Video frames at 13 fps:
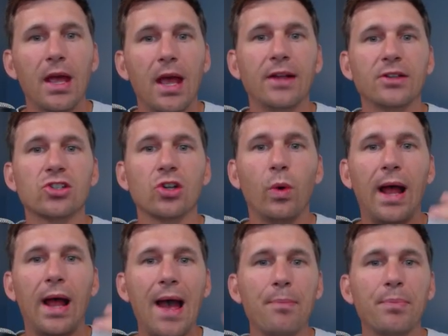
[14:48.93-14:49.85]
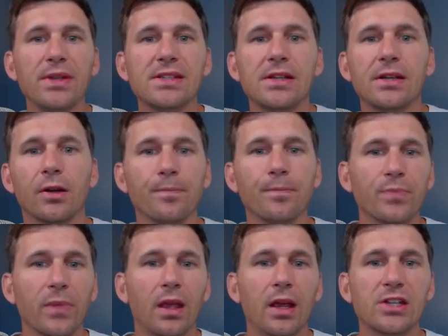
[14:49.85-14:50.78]
And so what happens here
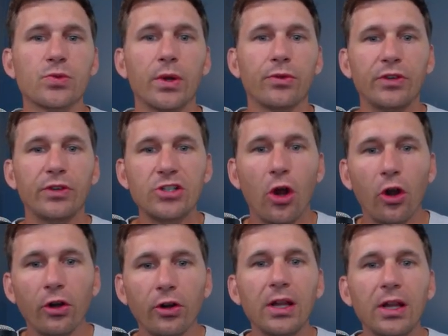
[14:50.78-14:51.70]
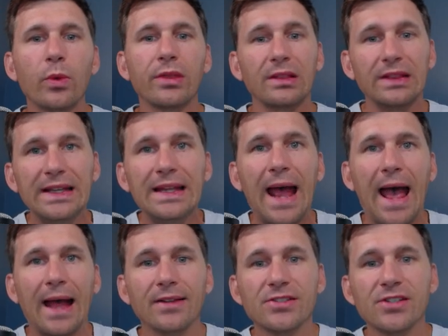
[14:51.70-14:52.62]
is with retargeting with lead
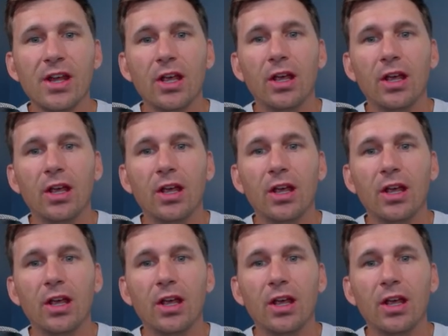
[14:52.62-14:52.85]
ads,